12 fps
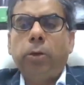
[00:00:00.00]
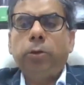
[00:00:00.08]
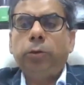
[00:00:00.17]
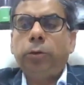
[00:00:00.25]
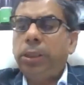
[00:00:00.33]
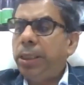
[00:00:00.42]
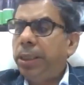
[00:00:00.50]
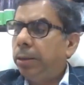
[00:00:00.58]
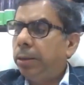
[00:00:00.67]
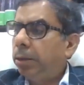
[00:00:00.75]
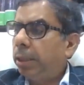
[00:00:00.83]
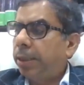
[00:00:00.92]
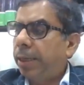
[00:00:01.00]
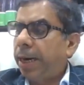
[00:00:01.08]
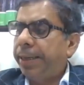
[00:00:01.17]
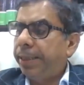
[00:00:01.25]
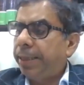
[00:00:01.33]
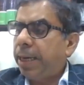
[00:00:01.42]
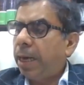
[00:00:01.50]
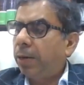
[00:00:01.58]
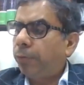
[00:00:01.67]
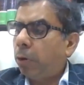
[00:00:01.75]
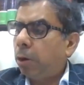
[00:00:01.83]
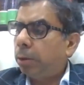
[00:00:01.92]
Because you see, the
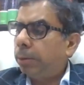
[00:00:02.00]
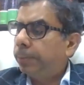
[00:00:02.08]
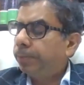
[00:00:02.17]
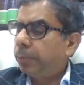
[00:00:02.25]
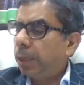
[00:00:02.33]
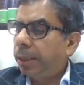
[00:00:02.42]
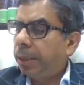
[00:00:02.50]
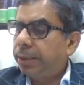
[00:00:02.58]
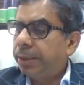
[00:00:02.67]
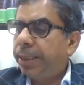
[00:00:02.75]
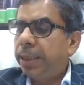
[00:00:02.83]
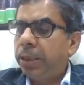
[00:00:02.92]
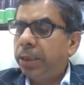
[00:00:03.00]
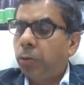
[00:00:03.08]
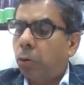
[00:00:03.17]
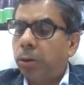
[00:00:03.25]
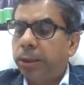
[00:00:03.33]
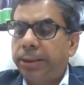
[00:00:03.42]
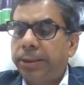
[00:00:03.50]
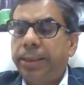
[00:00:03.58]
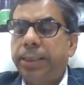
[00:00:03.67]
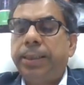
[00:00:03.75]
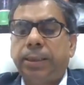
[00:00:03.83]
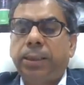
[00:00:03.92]
criteria for resident and
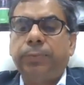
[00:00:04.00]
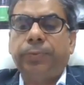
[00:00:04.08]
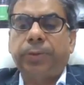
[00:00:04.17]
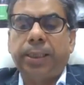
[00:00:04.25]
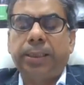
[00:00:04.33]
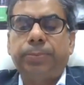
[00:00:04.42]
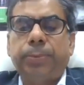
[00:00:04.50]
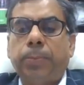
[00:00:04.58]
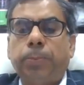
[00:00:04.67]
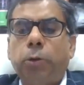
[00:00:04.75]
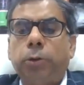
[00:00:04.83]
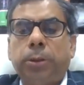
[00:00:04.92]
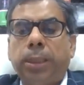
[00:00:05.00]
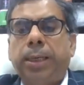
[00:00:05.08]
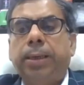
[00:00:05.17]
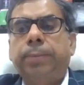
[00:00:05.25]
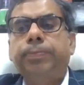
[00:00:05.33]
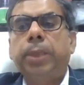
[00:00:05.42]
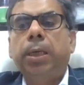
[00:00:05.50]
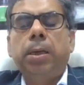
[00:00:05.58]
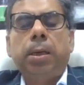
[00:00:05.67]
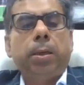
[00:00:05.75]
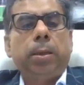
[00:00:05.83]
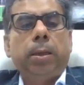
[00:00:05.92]
non-resident is different. If suppose at
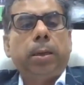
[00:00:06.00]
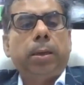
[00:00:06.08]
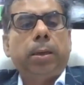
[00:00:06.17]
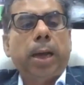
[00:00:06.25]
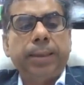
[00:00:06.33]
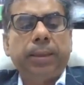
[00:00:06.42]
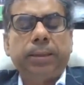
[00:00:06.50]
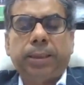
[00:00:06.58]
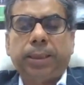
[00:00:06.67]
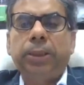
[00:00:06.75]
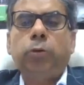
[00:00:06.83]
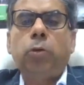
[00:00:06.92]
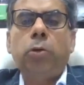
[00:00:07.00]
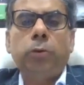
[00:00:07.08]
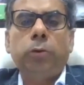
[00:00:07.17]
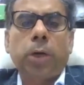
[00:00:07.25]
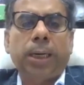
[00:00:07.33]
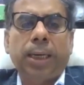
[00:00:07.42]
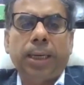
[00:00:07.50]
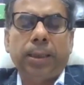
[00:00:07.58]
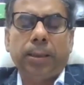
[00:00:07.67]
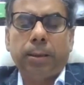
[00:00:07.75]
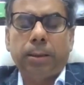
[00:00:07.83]
the threshold you are